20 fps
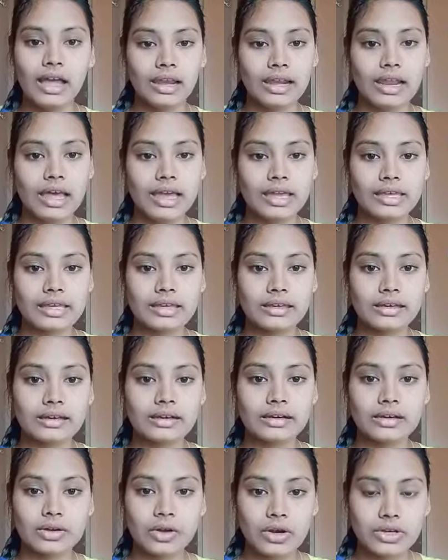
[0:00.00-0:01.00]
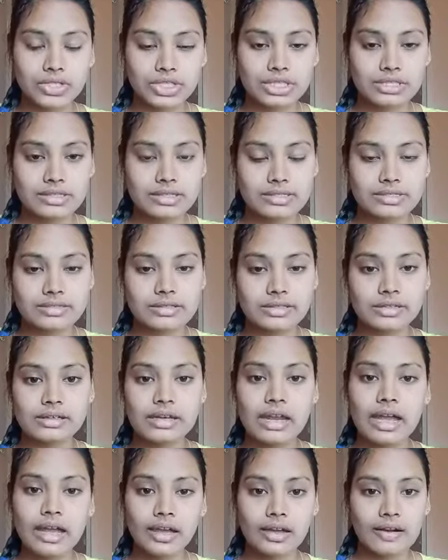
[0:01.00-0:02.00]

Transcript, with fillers: like uh, Roshan sir,